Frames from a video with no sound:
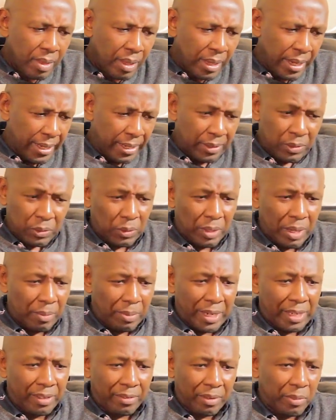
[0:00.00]
And he stood up.
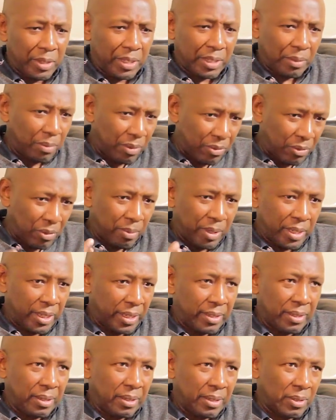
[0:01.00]
I'd never met him before, but
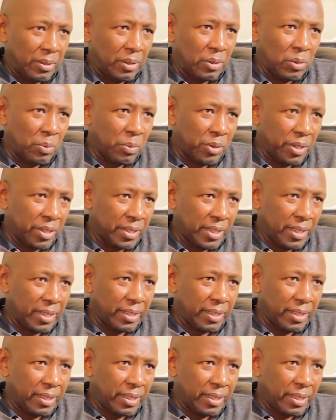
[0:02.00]
he, he's the one who preached that